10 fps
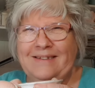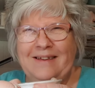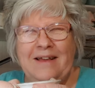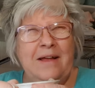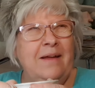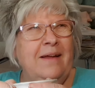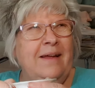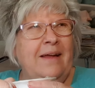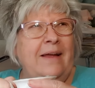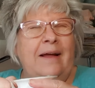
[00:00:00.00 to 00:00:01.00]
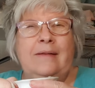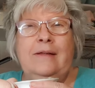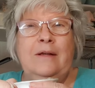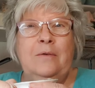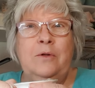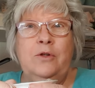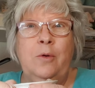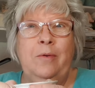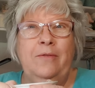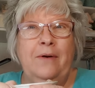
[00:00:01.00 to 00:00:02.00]
Had to deal with
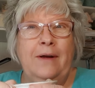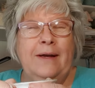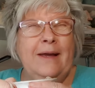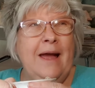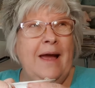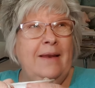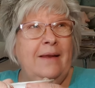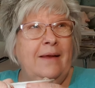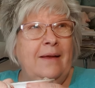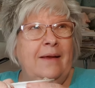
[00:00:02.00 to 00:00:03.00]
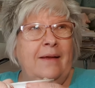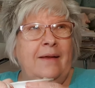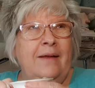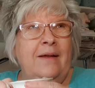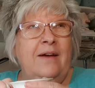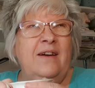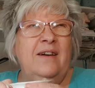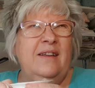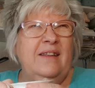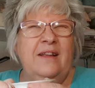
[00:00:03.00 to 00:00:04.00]
Shopify again. I
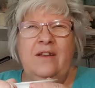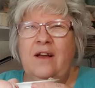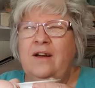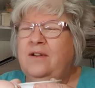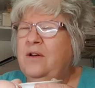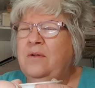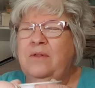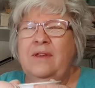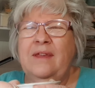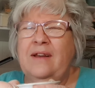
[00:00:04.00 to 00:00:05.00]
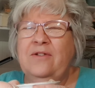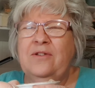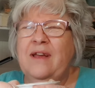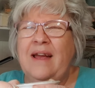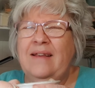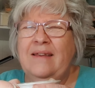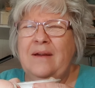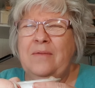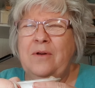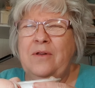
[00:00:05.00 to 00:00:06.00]
don't think they just get
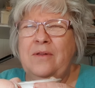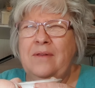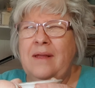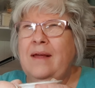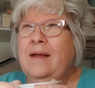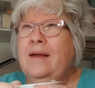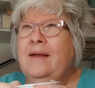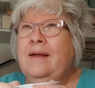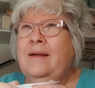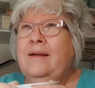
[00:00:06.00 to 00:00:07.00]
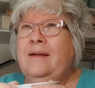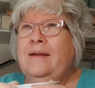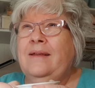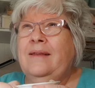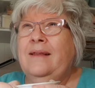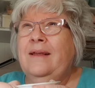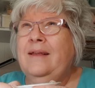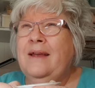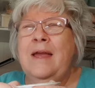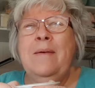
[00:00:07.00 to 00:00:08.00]
it when they
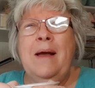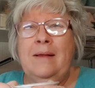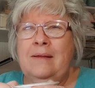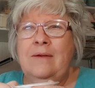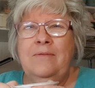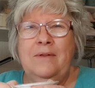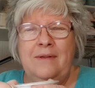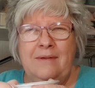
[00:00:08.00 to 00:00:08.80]
keep asking for the